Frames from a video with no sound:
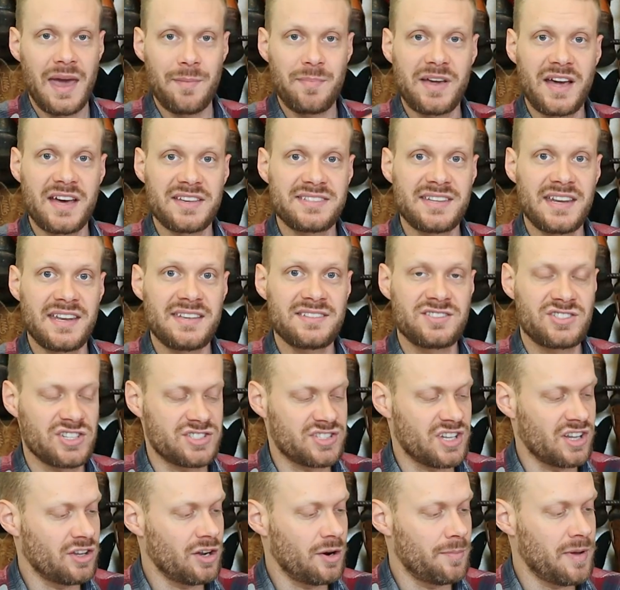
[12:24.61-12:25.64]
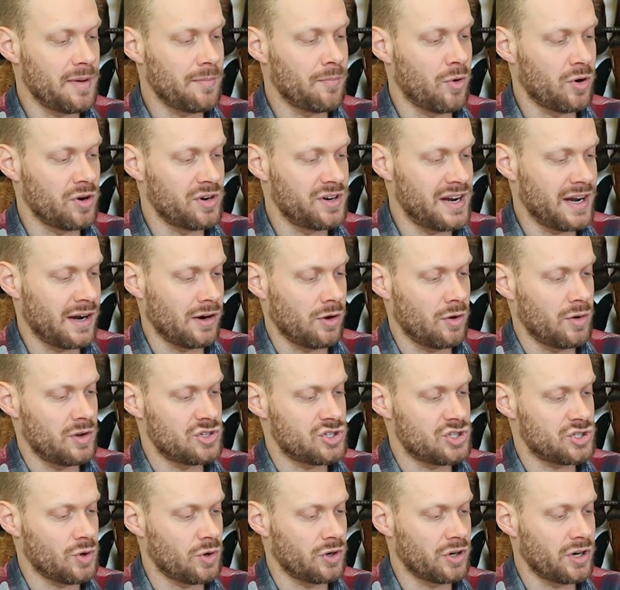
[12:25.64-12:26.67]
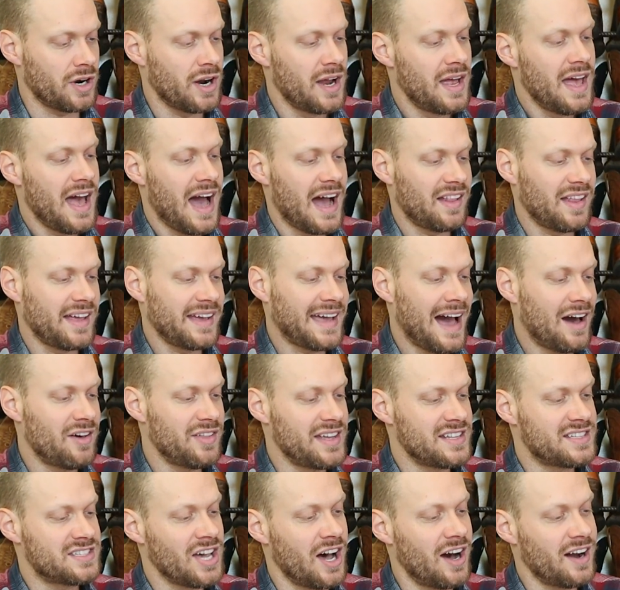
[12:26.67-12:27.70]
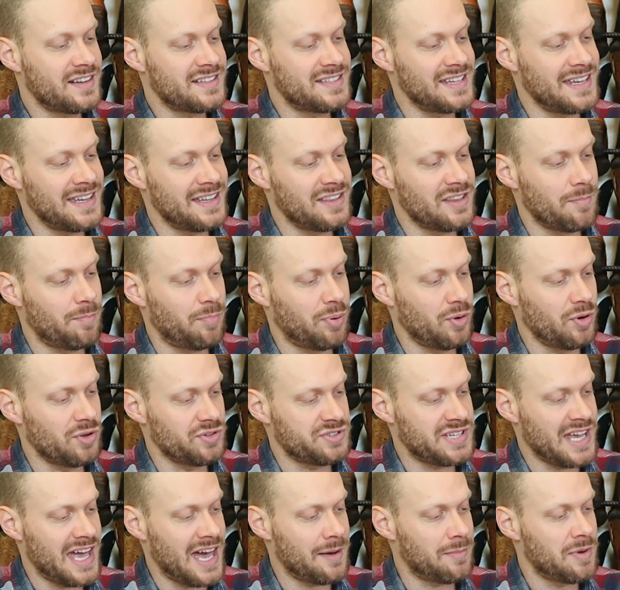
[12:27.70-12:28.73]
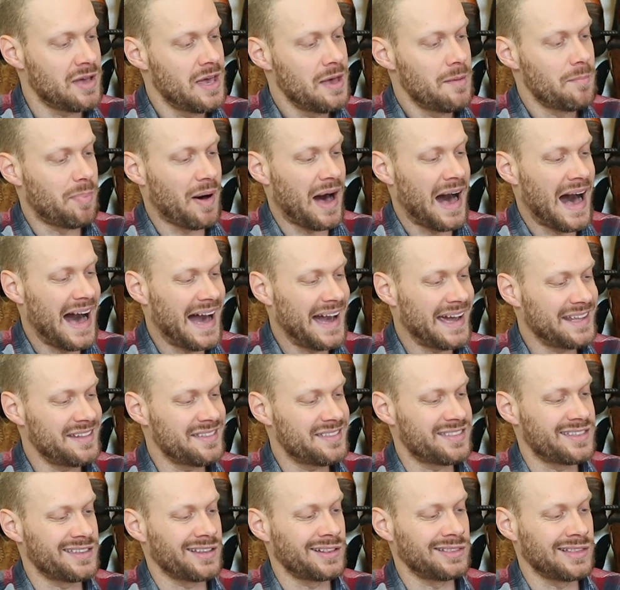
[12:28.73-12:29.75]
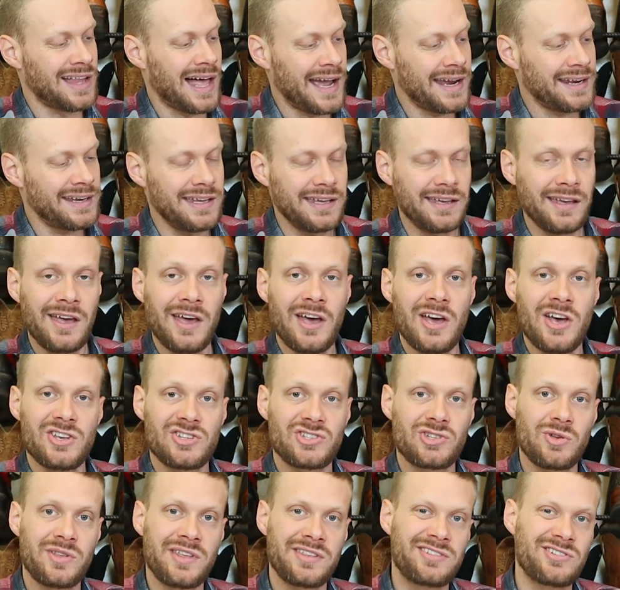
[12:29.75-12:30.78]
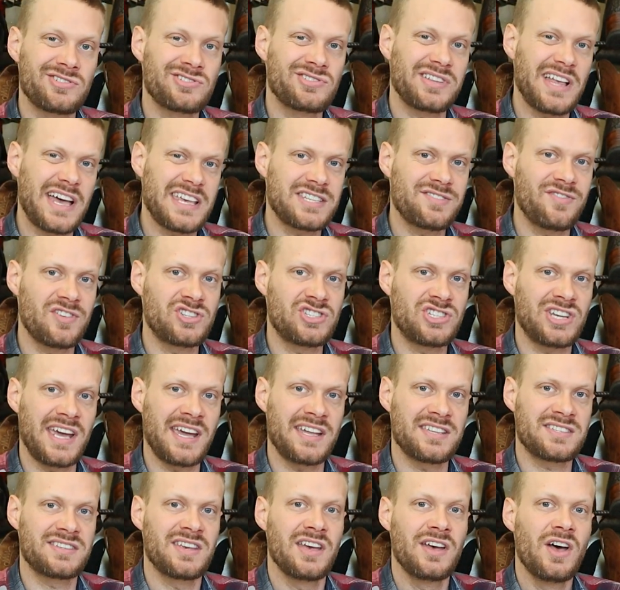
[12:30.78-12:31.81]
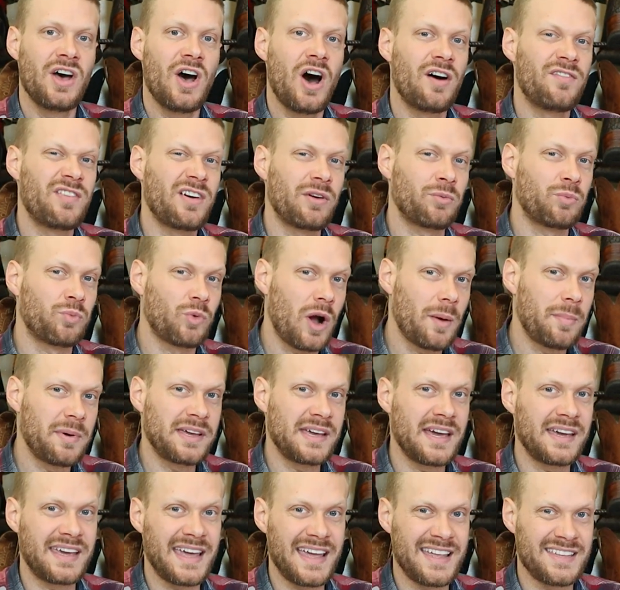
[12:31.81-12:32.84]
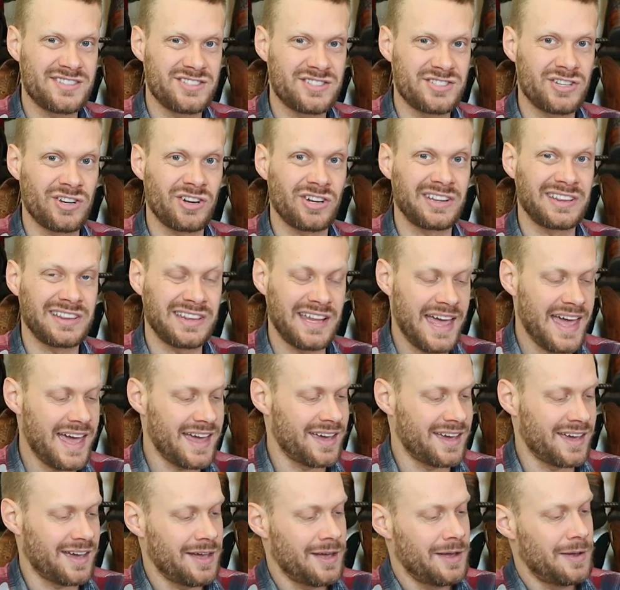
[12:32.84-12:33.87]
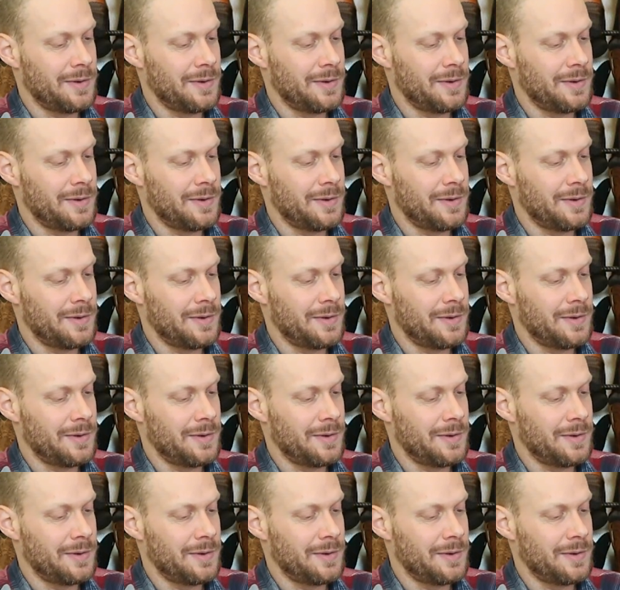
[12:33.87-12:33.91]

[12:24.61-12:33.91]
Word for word: and because it is just a little bit more narrow and shorter, I like how they tucked in the pull tab behind the lining so that there's less of a chance of it rubbing against your leg.